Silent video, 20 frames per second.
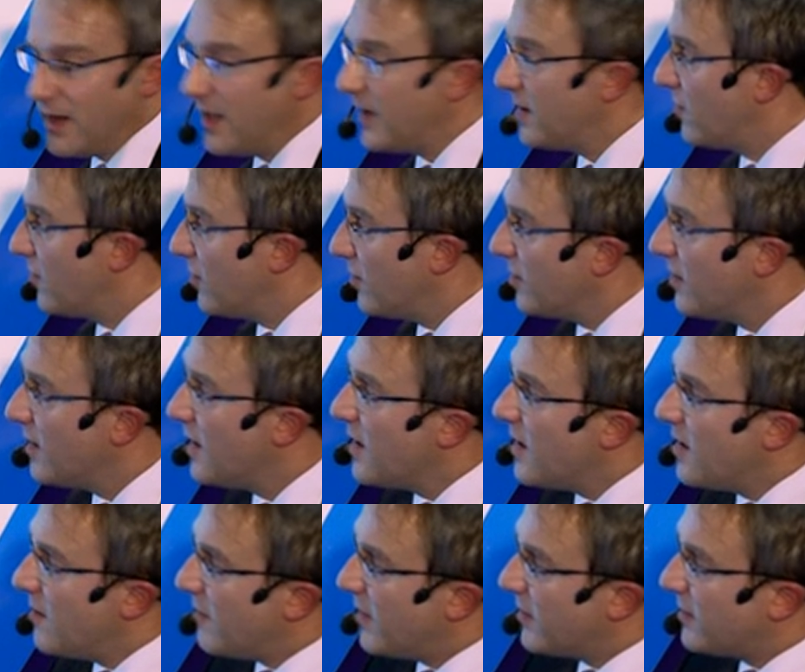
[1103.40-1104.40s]
later on,
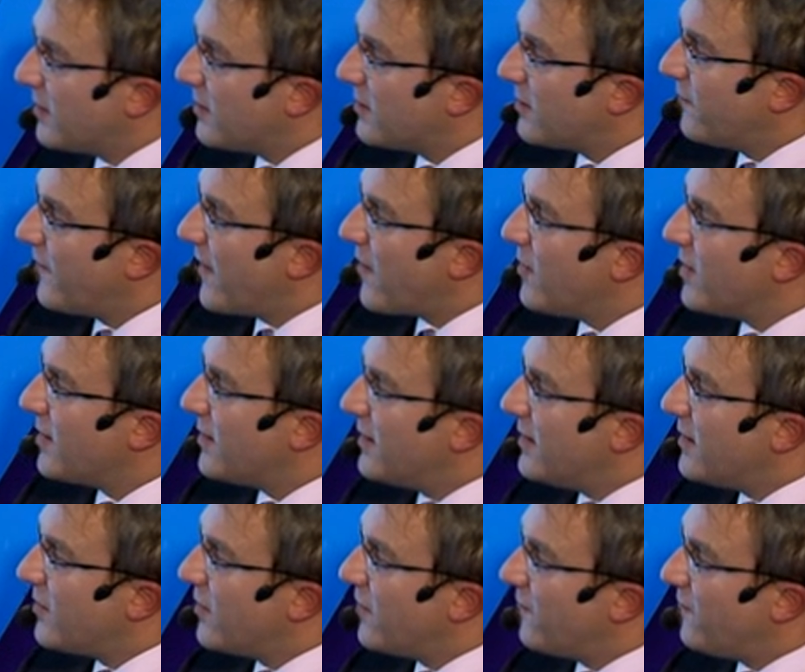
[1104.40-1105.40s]
but there's a very
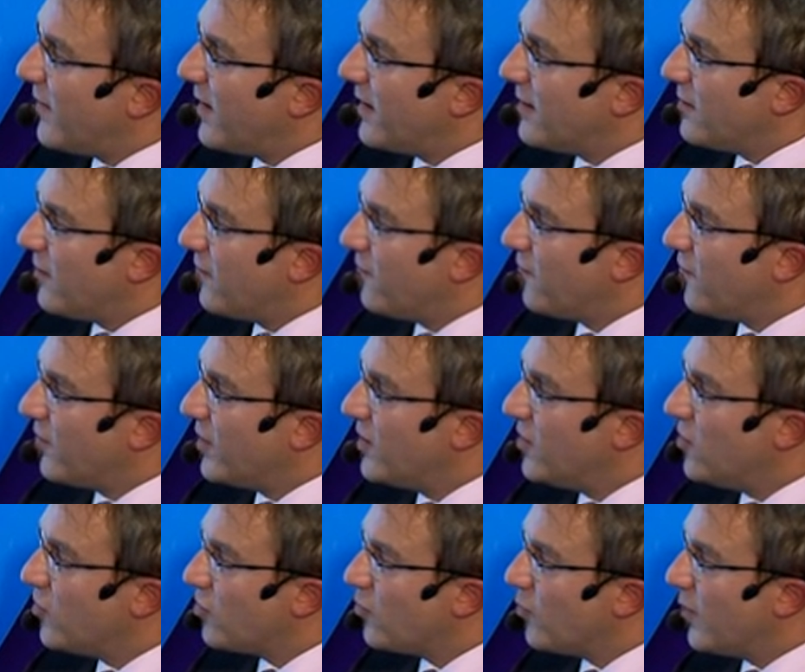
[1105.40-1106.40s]
clear effect of
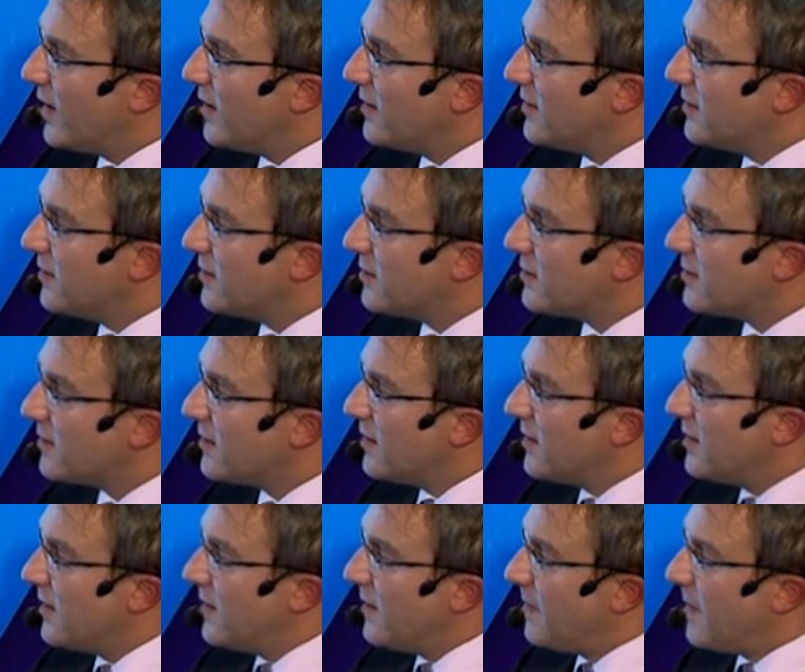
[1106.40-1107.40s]
reduced wrinkles
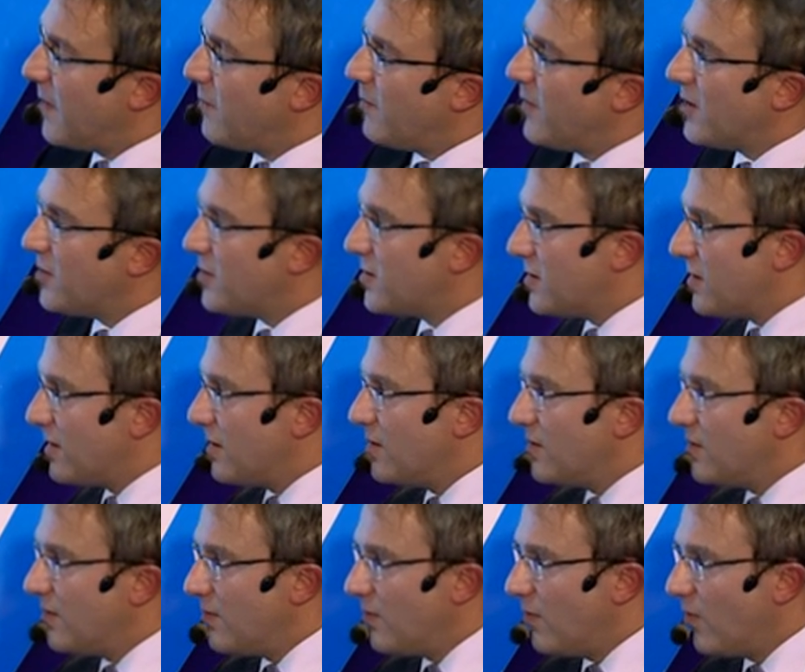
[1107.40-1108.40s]
and much
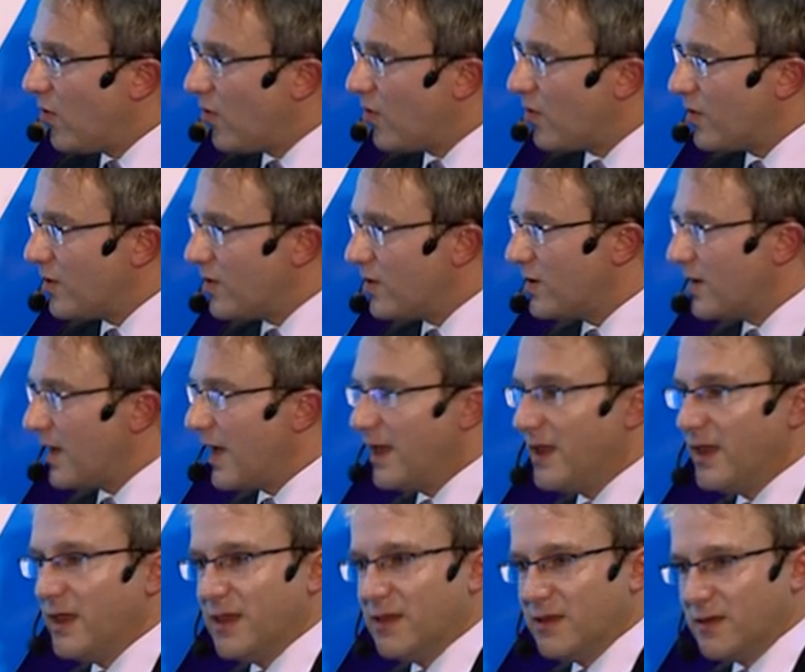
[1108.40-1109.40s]
more
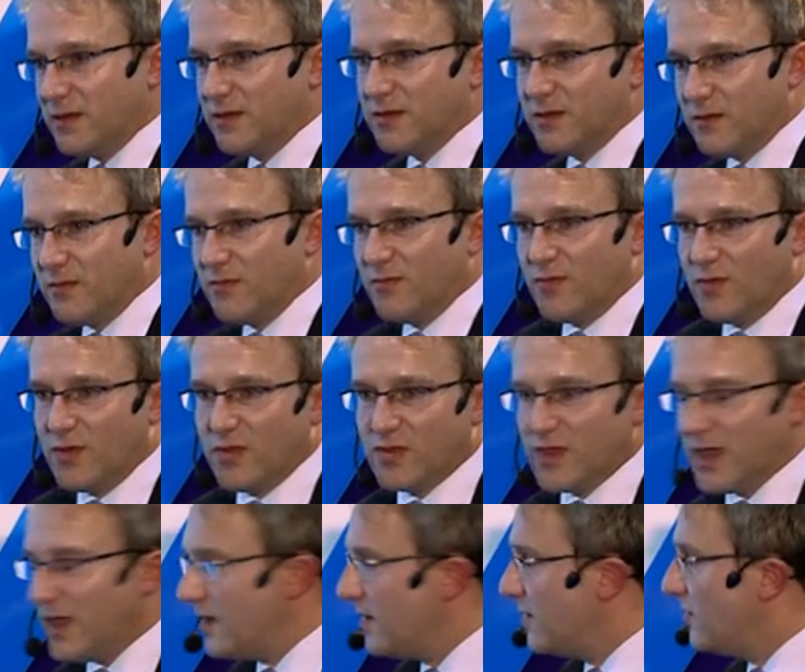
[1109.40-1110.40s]
shiny
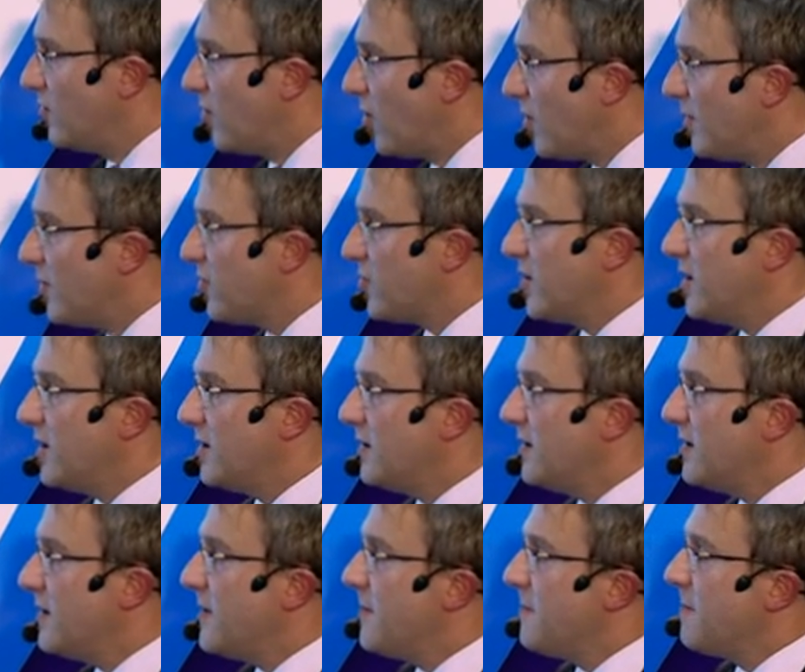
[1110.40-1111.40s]
skin, normal skin,
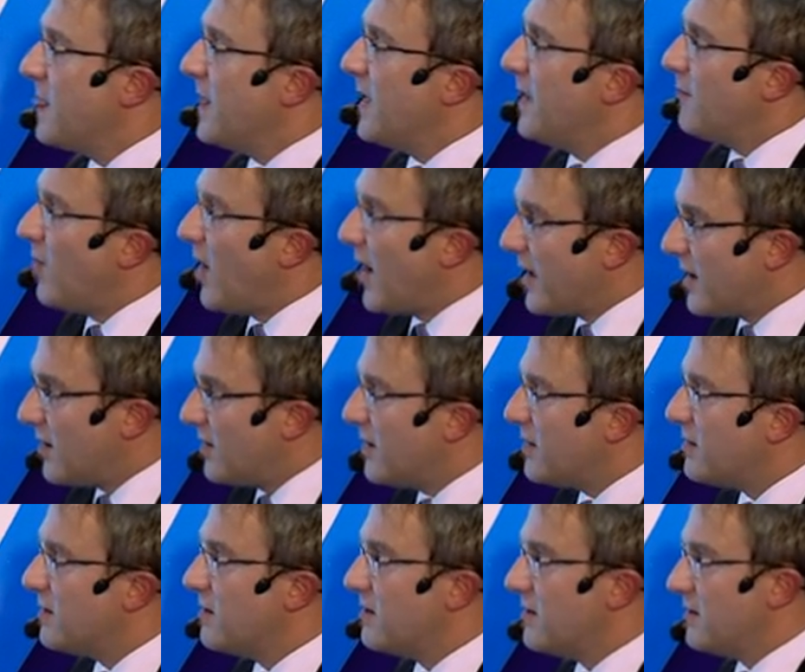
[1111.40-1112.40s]
higher
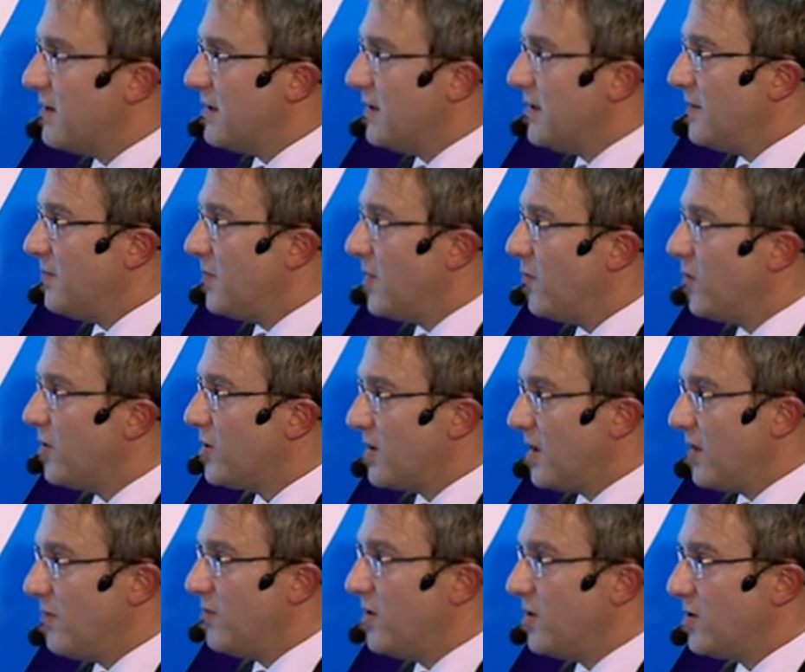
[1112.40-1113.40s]
elasticity, which
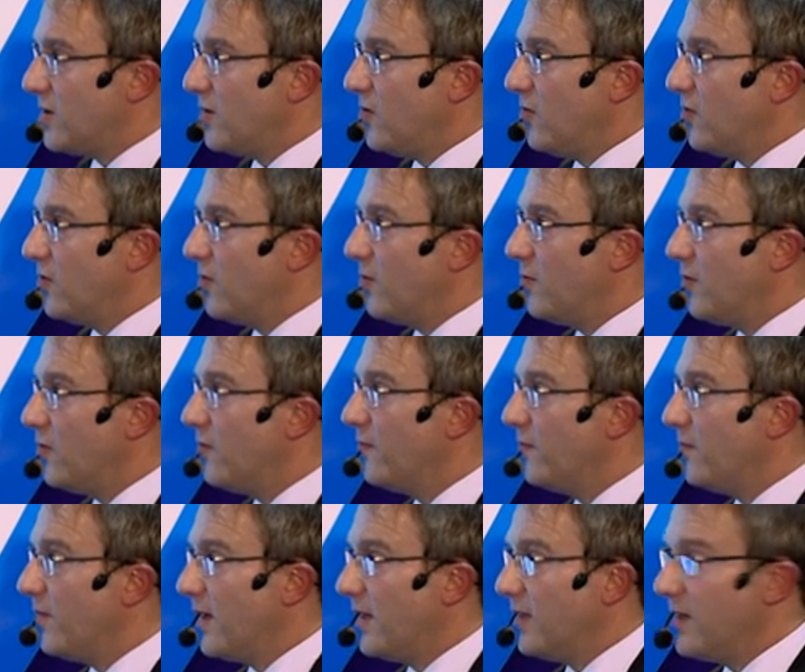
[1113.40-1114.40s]
can be shown or proven
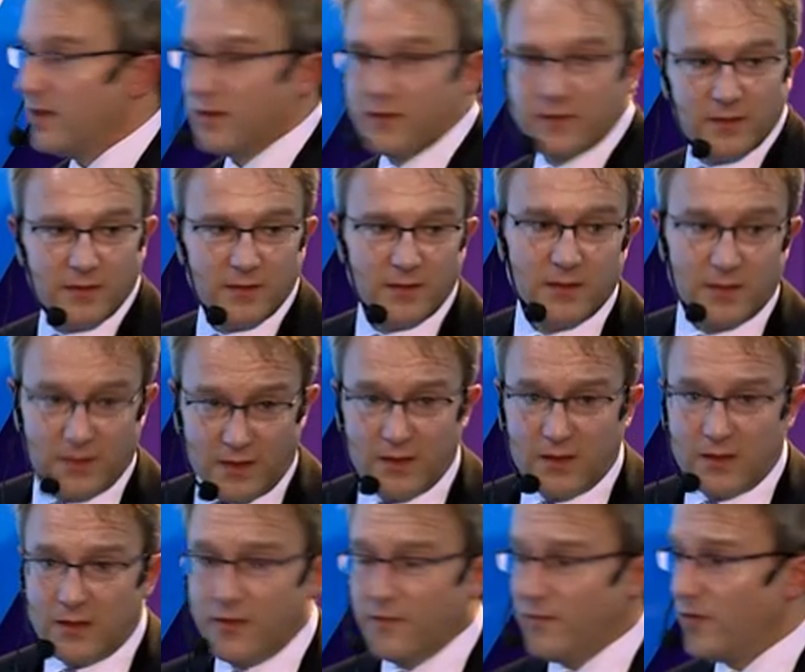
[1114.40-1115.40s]
by this
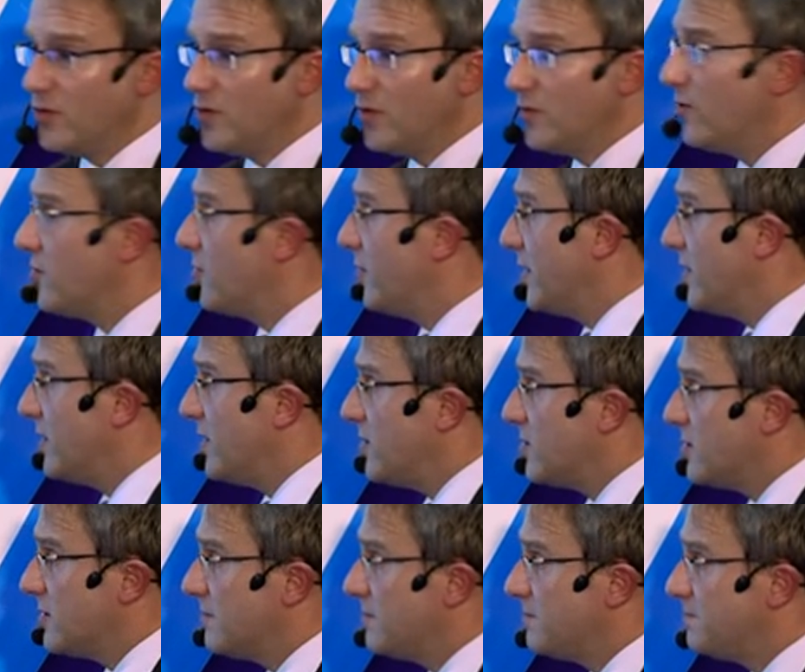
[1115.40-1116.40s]
photo
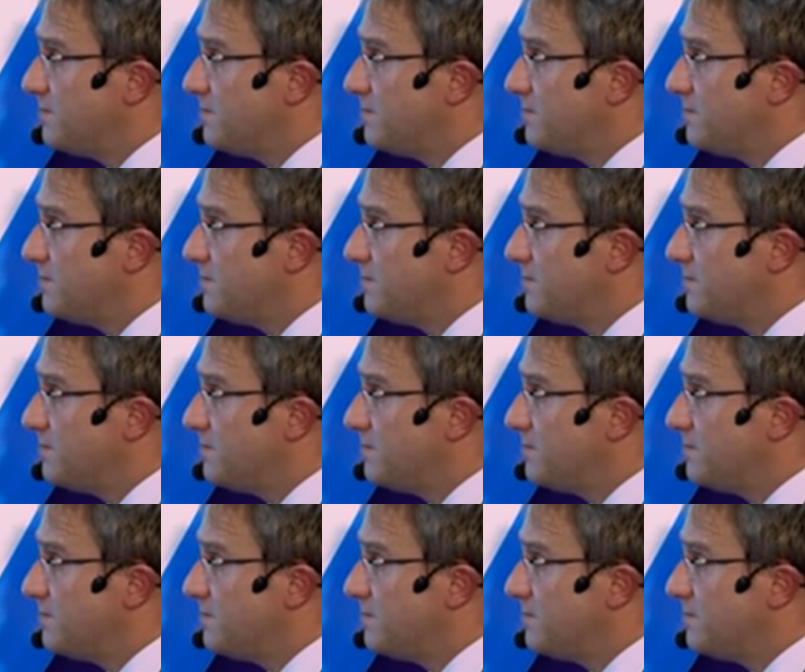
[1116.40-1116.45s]
documentation.